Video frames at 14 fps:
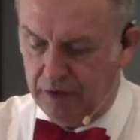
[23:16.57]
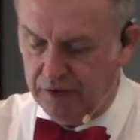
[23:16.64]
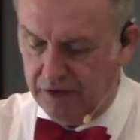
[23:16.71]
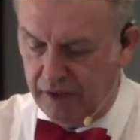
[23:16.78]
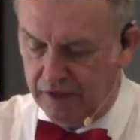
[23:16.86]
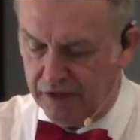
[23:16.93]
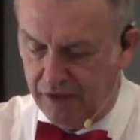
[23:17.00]
where
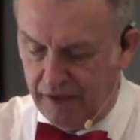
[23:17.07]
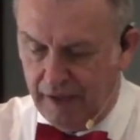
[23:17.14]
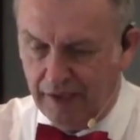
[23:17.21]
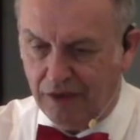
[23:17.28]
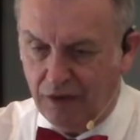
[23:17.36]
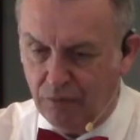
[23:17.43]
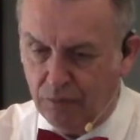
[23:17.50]
it says,
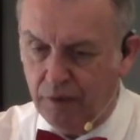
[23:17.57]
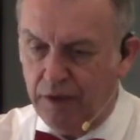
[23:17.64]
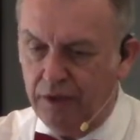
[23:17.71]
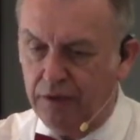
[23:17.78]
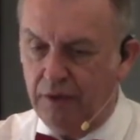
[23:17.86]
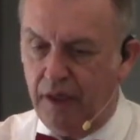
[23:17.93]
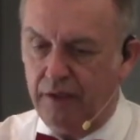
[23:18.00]
let the
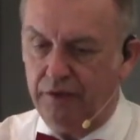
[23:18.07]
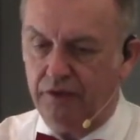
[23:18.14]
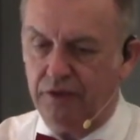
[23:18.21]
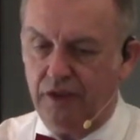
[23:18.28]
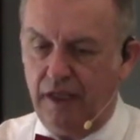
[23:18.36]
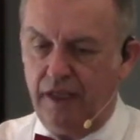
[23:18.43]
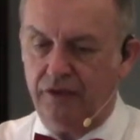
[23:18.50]
reader
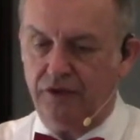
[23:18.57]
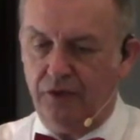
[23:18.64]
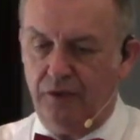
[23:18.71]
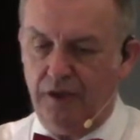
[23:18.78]
understand.